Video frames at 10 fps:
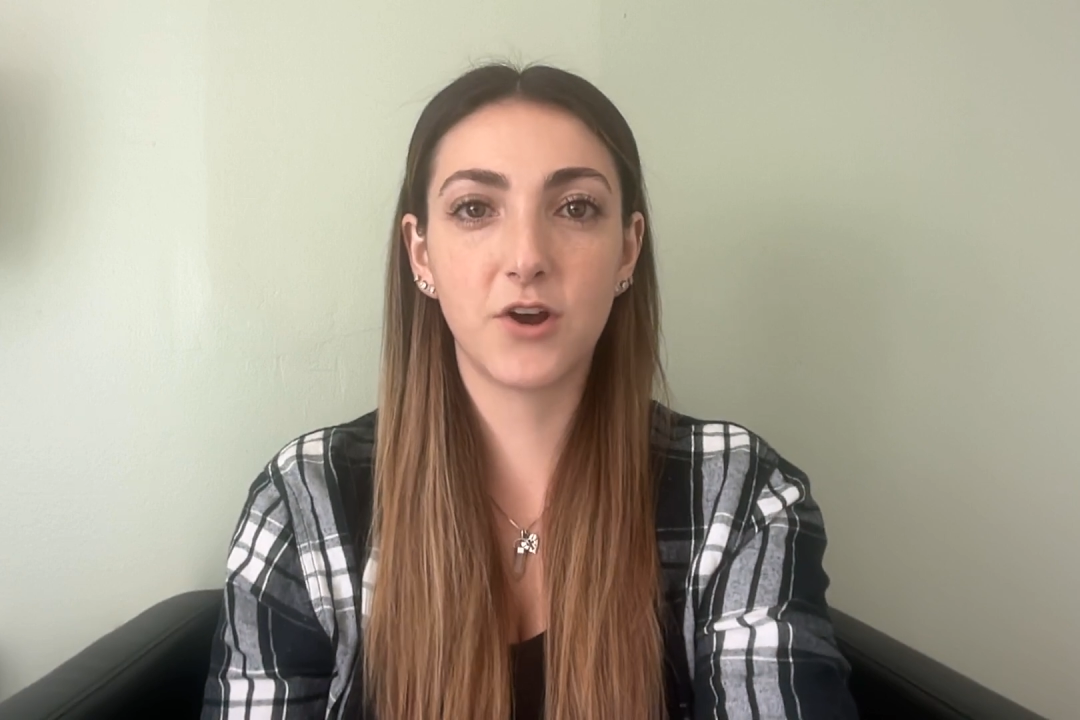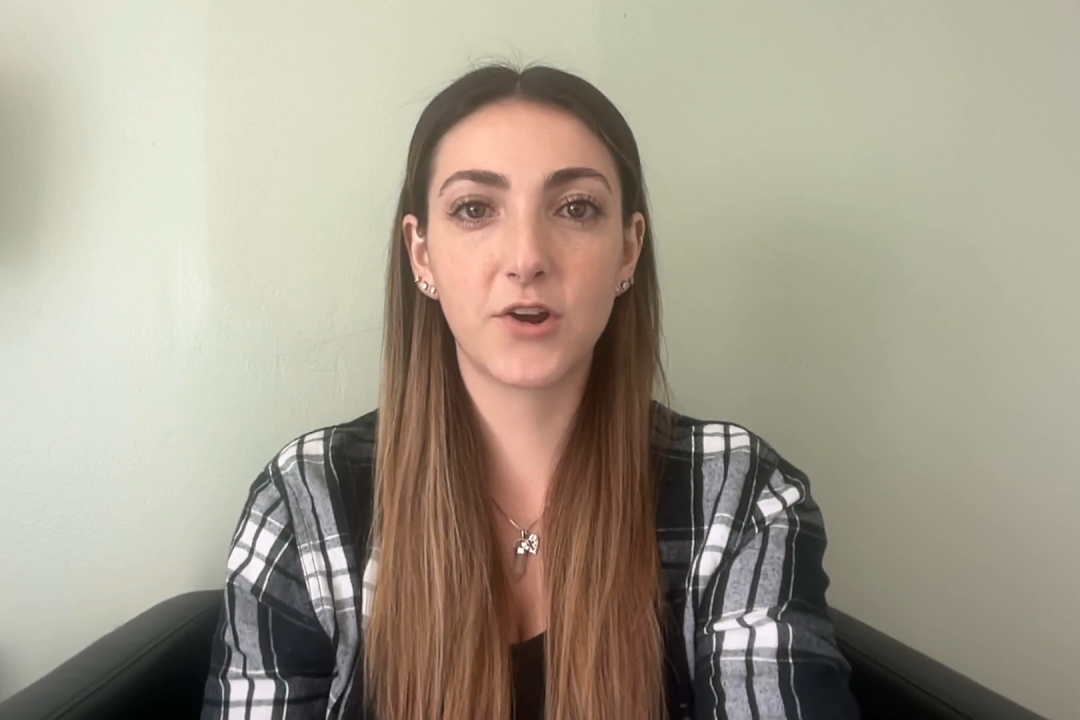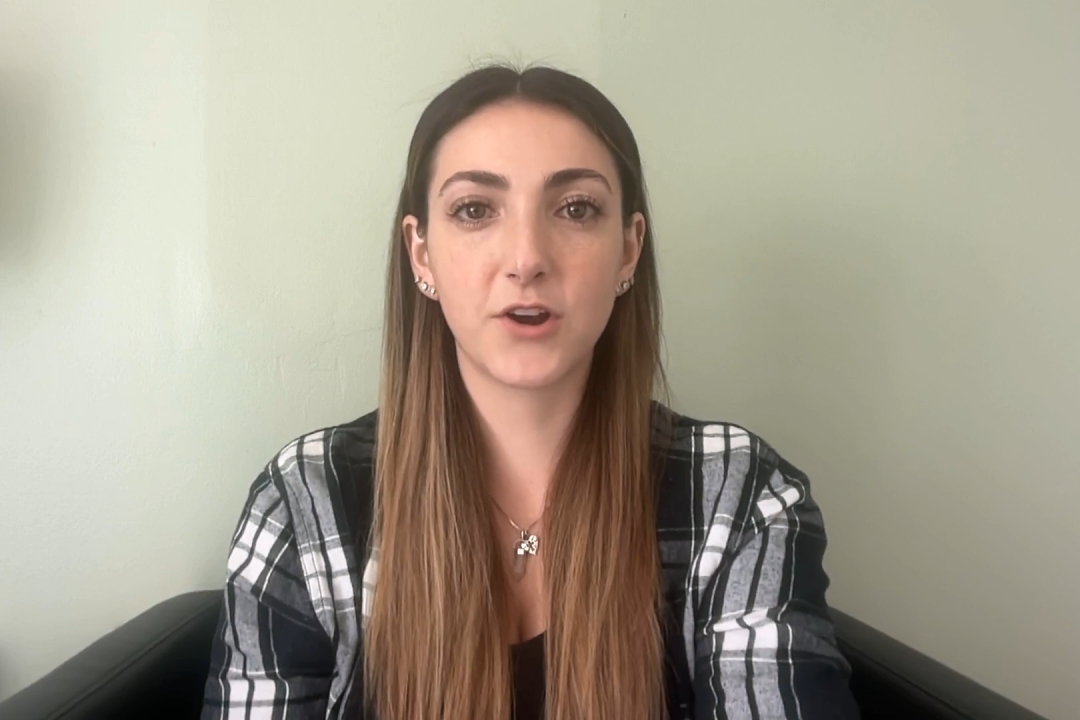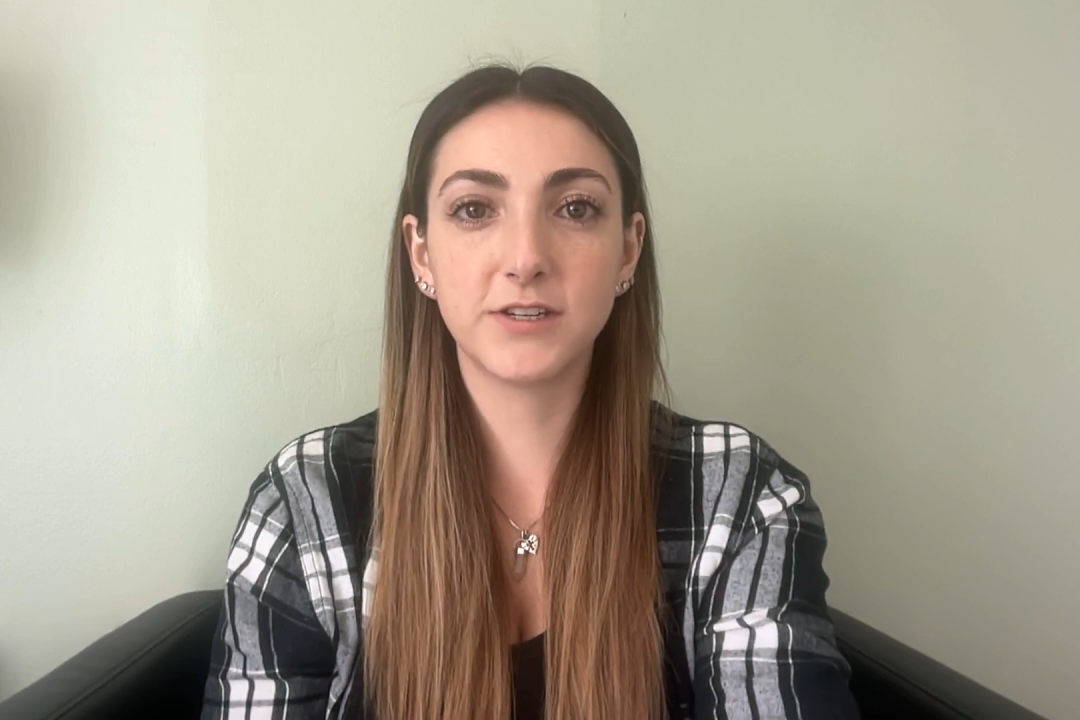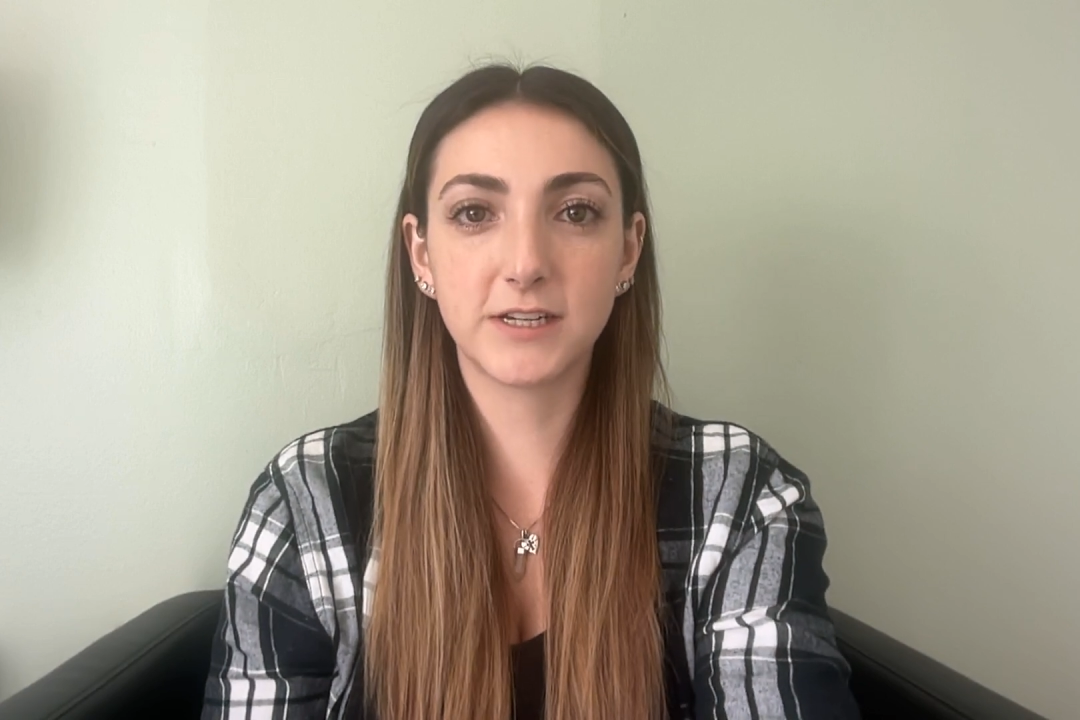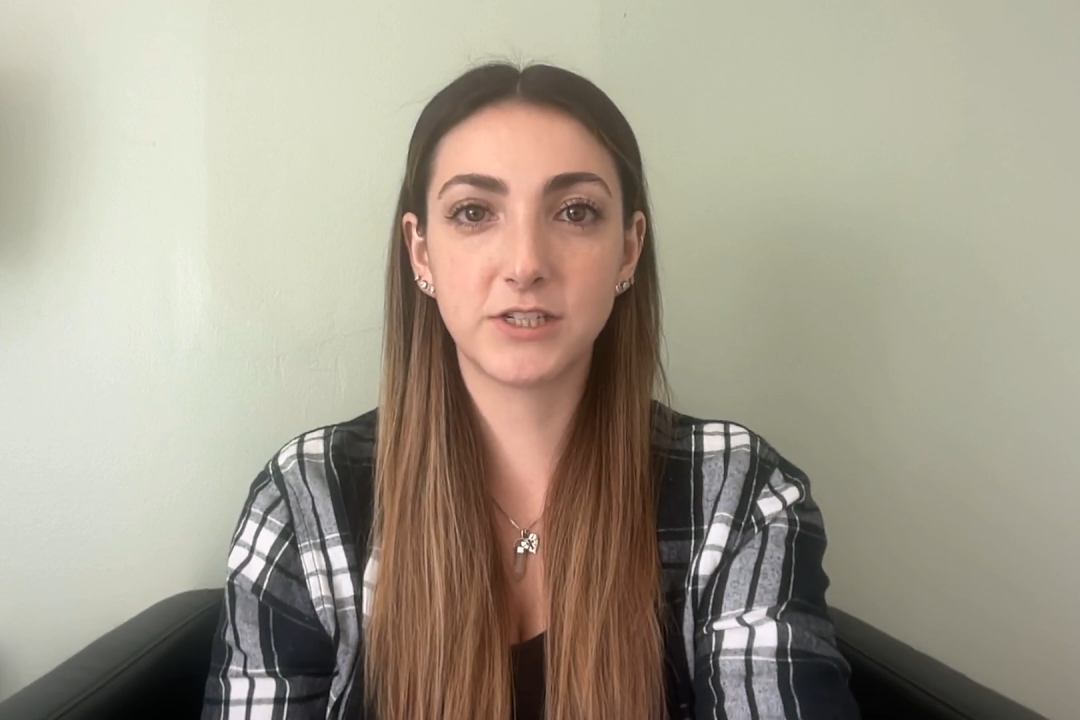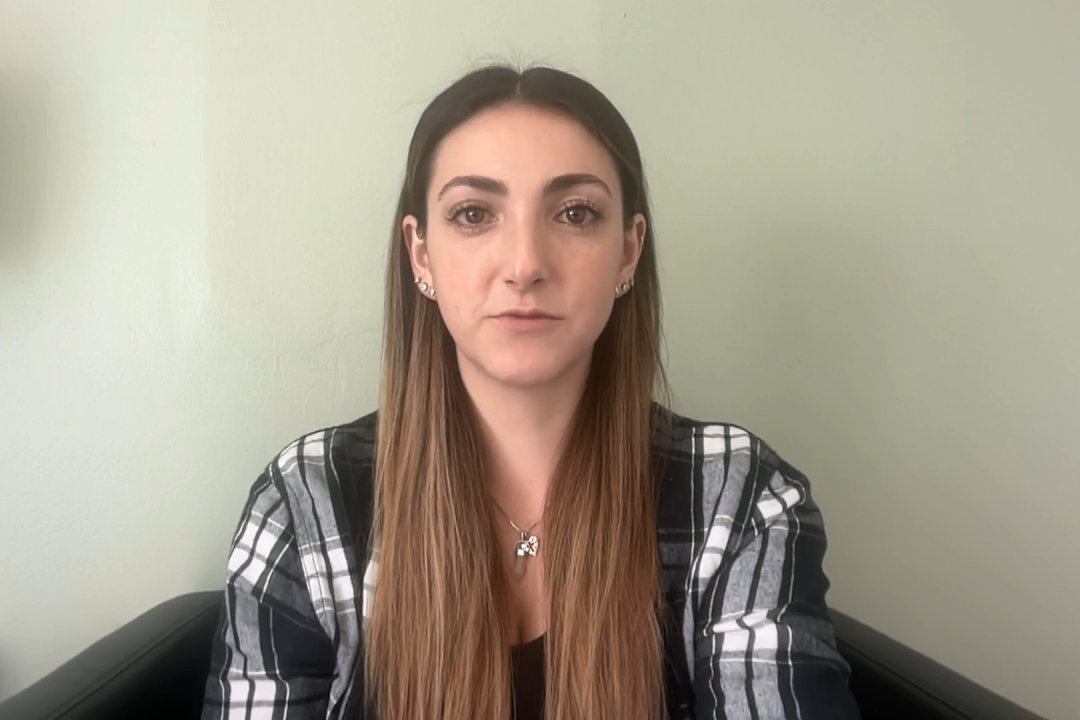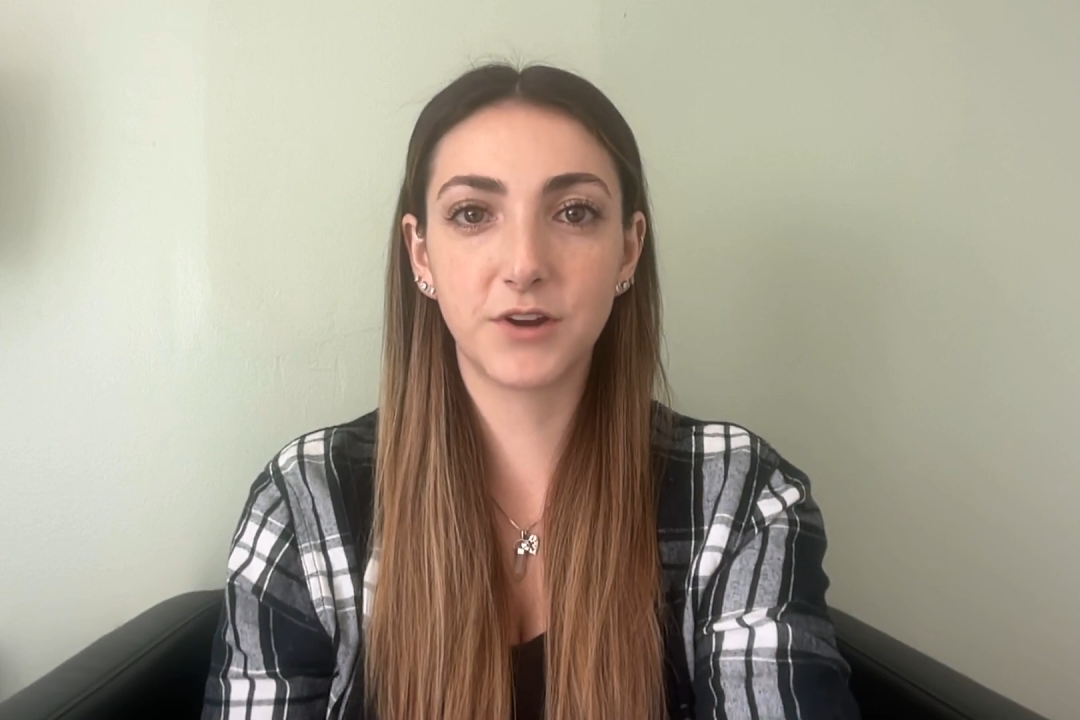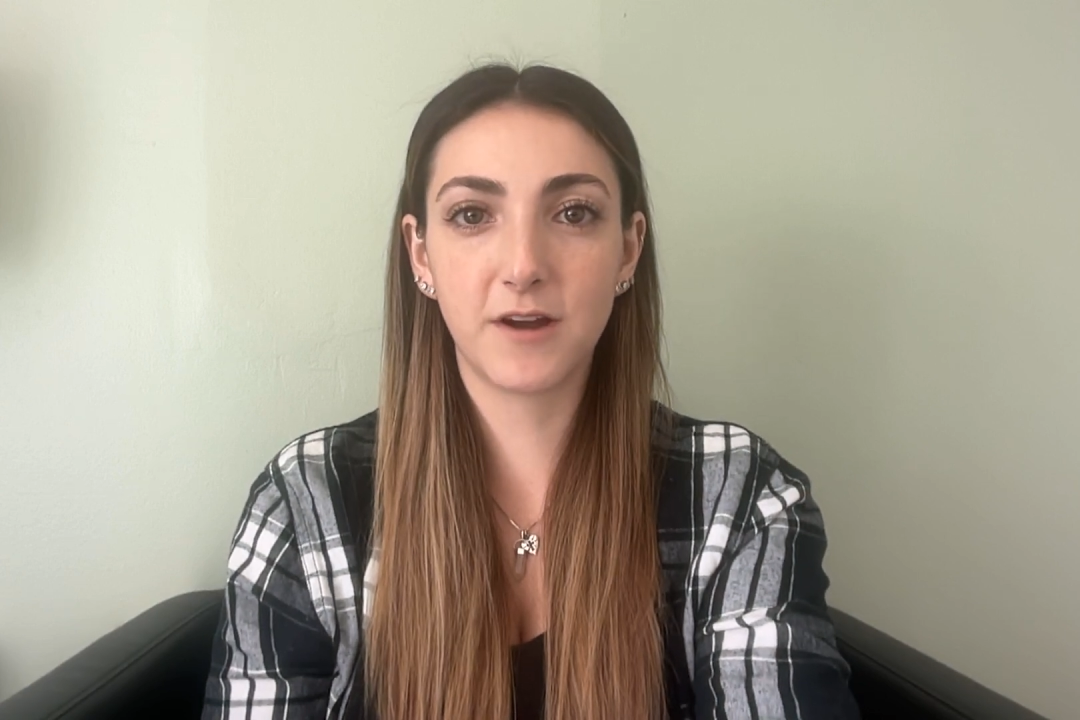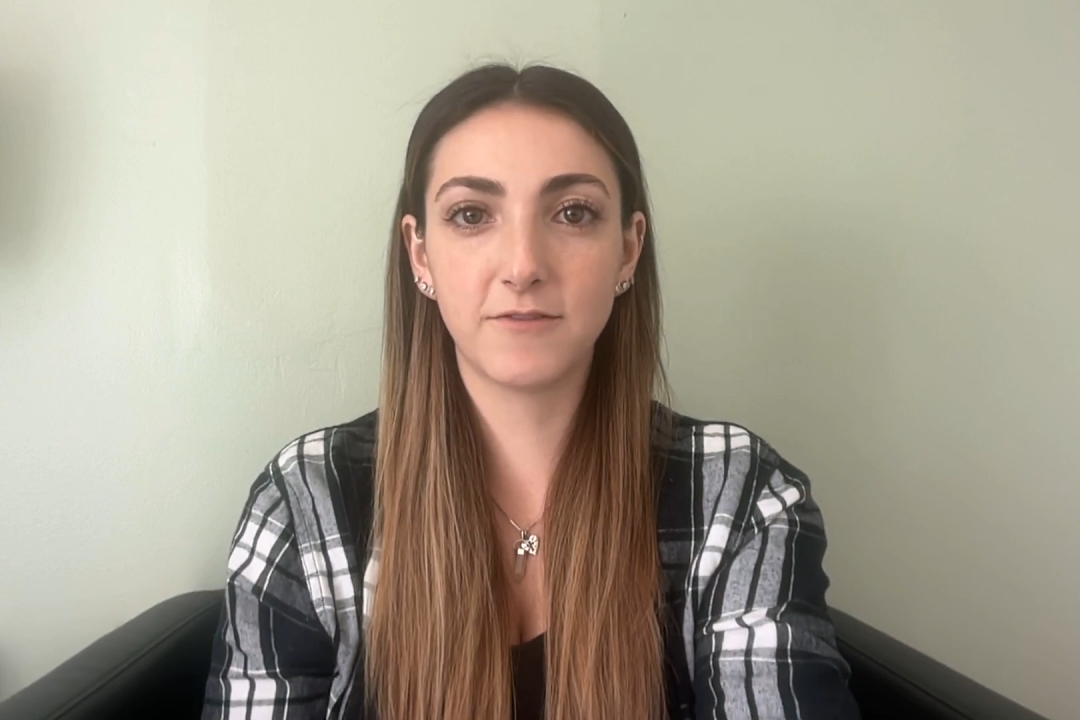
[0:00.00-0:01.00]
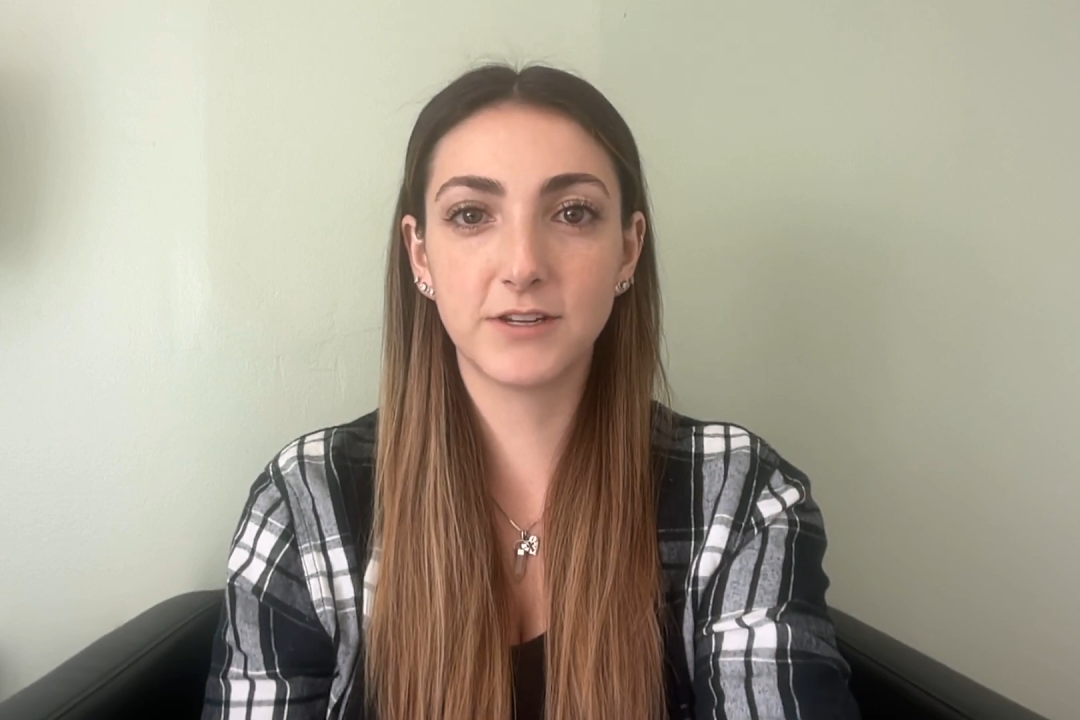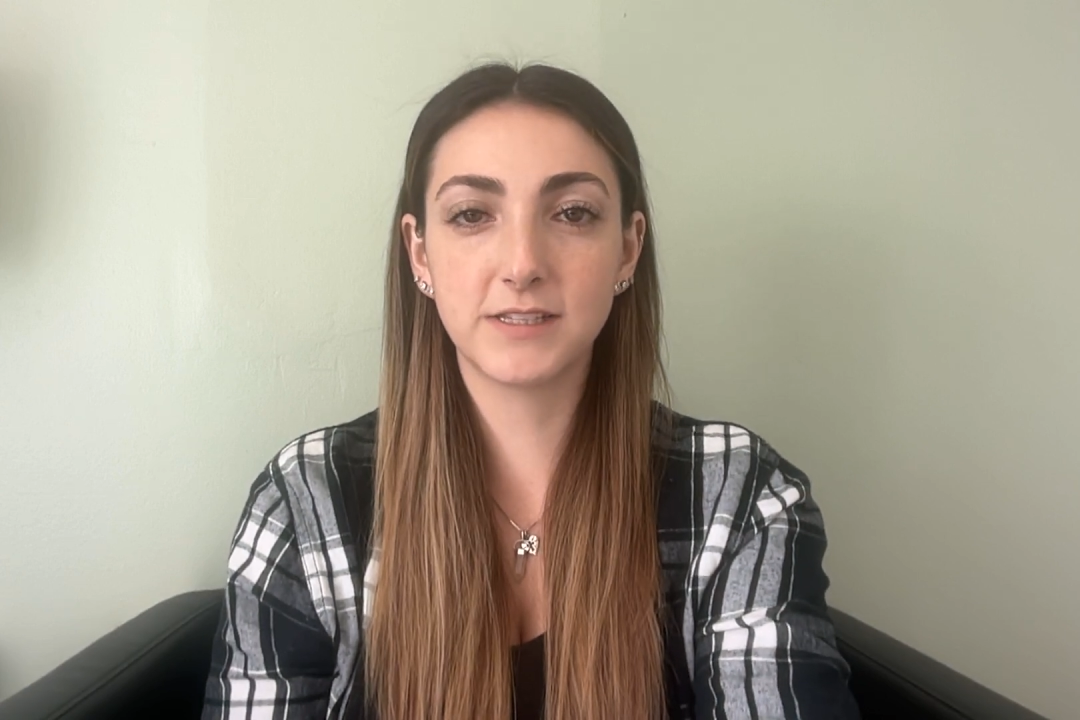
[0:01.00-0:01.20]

on our Addiction Recovery